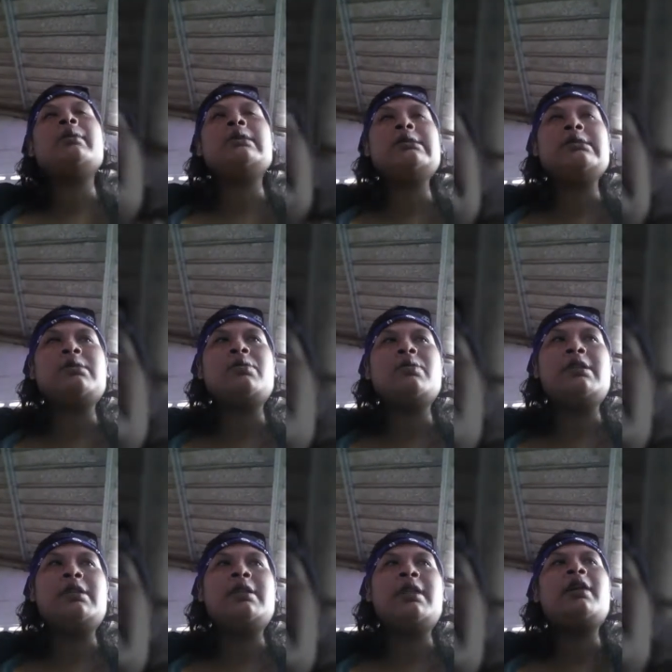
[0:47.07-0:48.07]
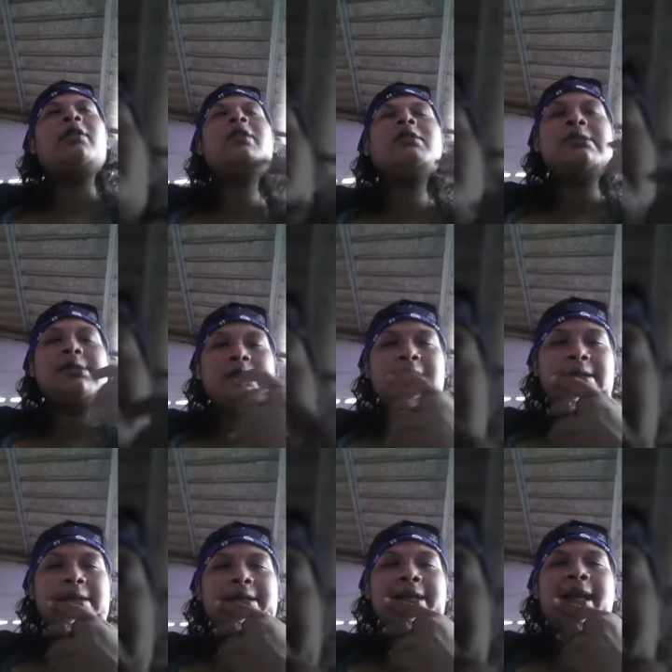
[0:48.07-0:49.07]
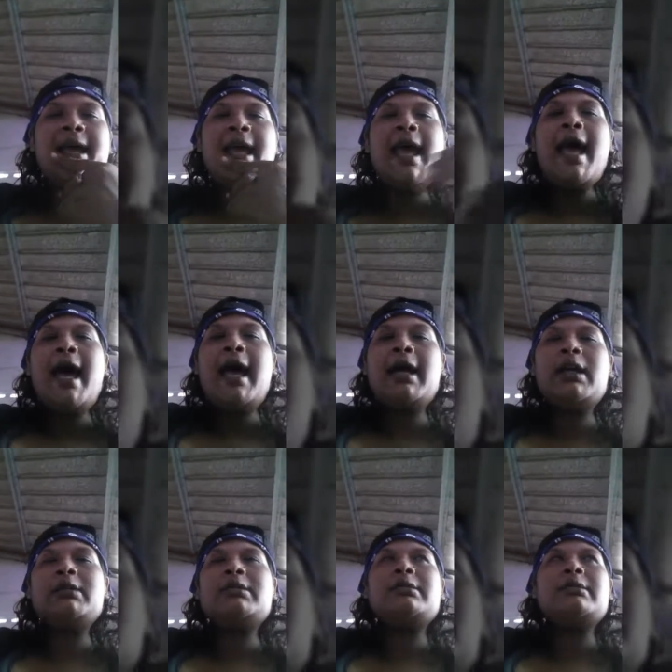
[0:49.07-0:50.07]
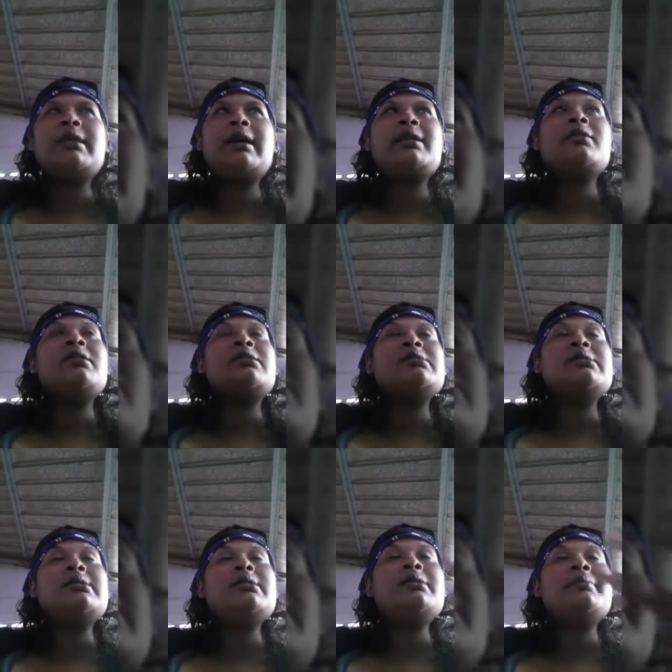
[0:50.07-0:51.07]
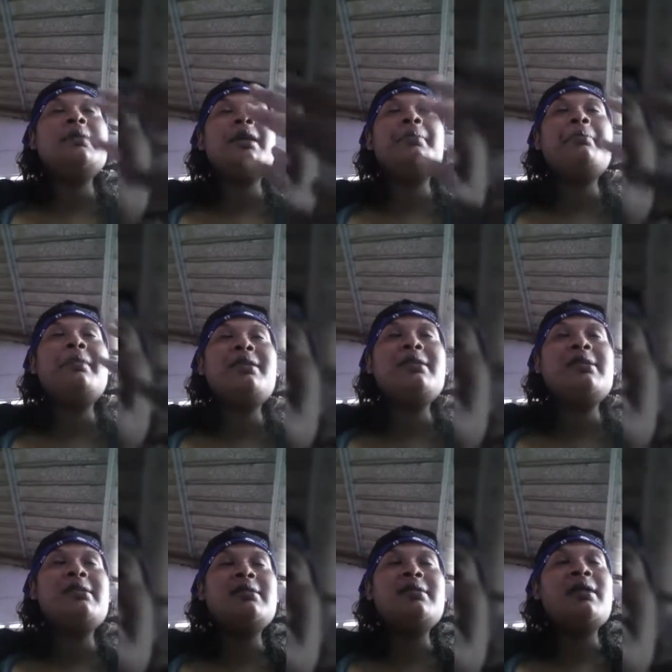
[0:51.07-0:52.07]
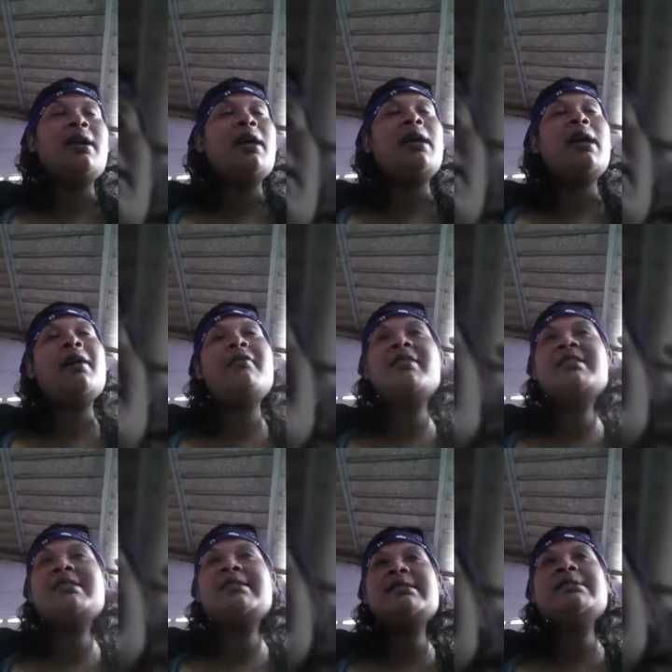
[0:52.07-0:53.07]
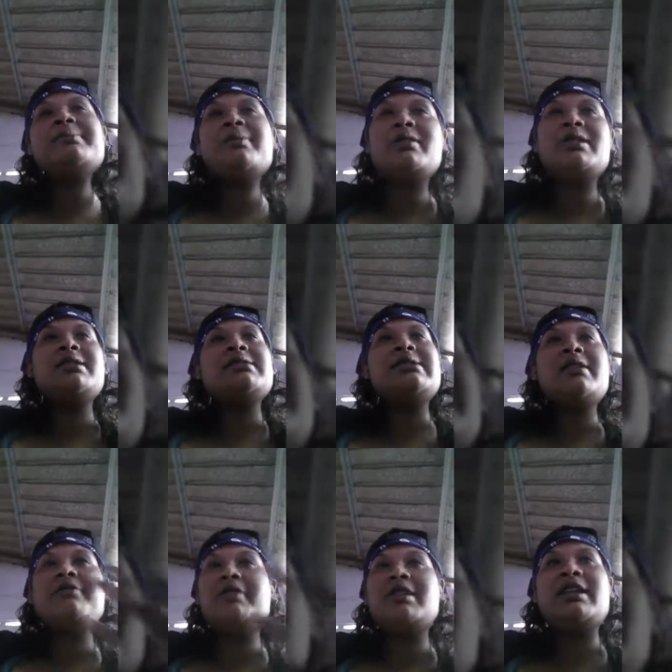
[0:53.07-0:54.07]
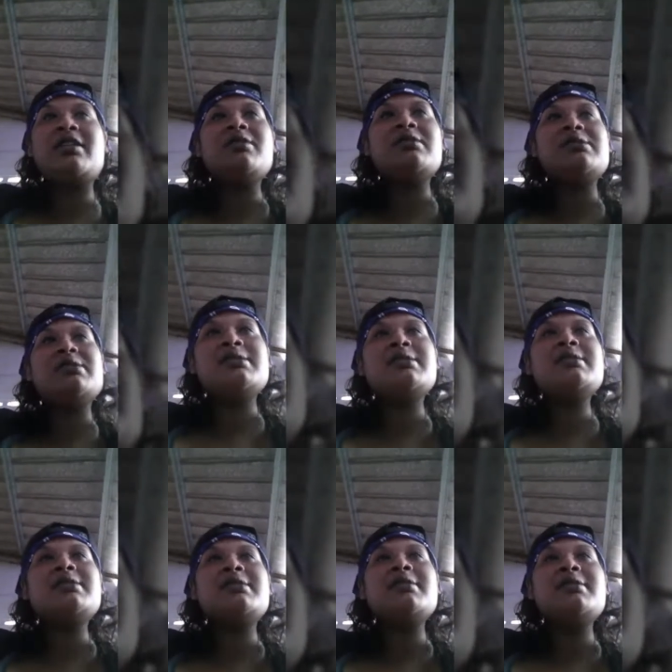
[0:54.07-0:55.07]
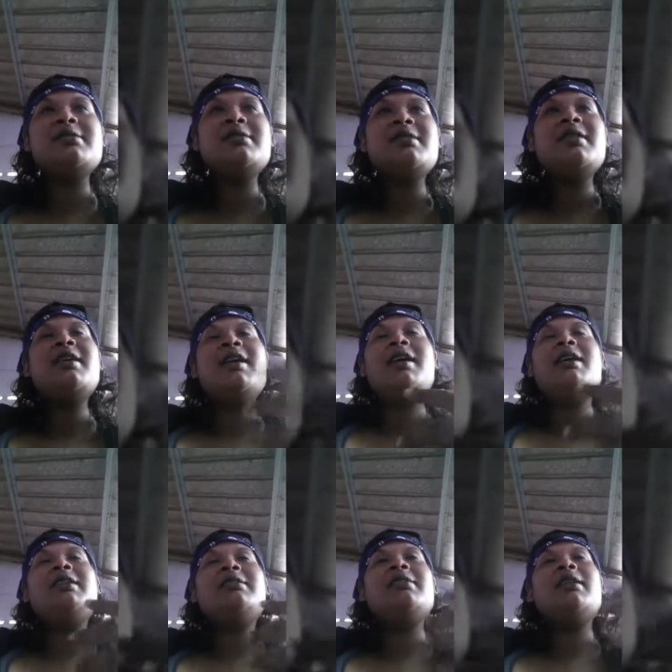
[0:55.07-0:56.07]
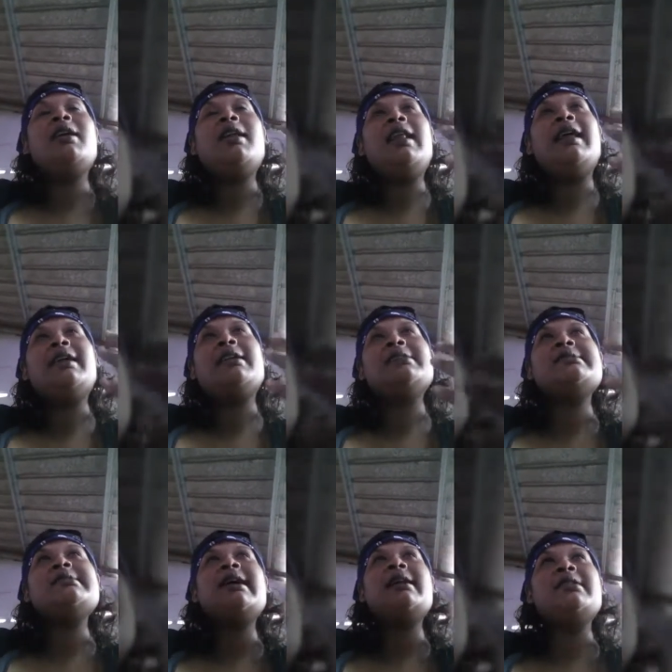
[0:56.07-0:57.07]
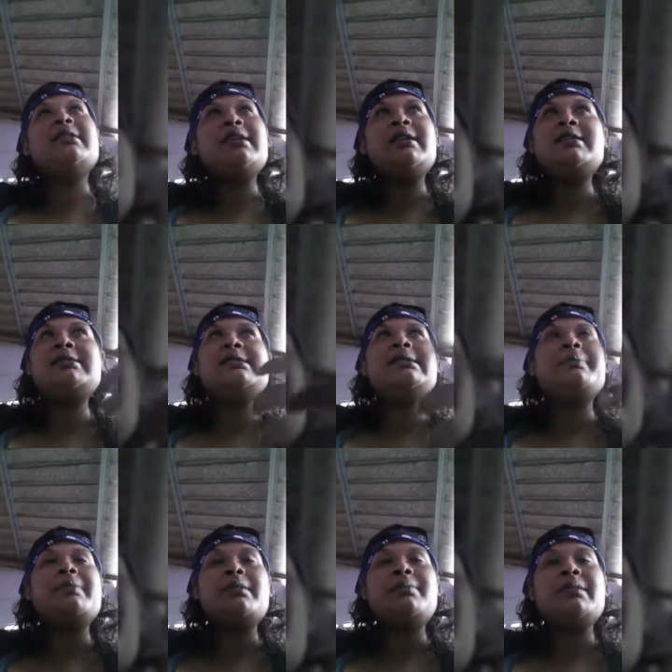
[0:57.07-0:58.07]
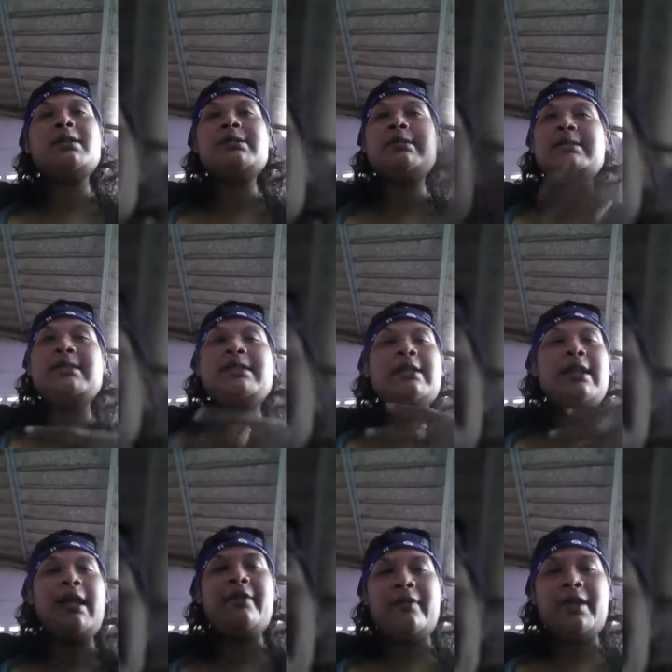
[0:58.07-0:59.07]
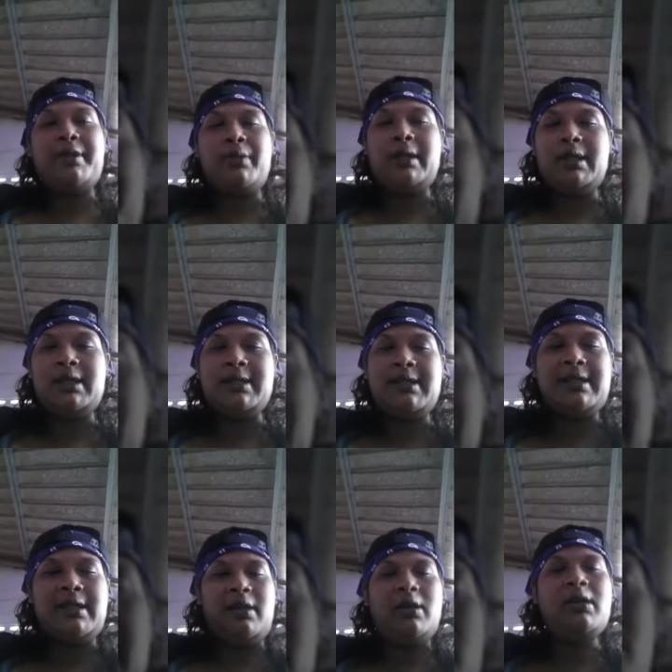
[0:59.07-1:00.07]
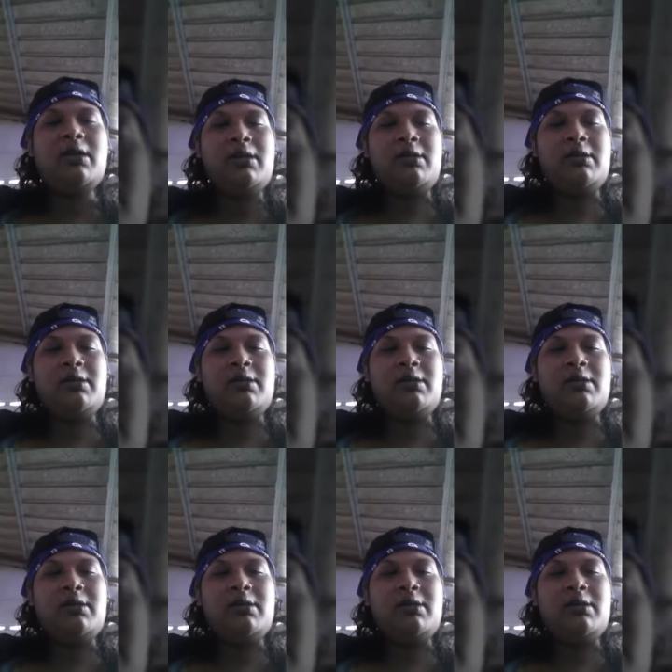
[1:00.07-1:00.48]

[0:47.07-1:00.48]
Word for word: was going in a concert and that concert make me ever sleep on yourself in a concert it, like you're standing and you're sleeping because you didn't have any way to sit down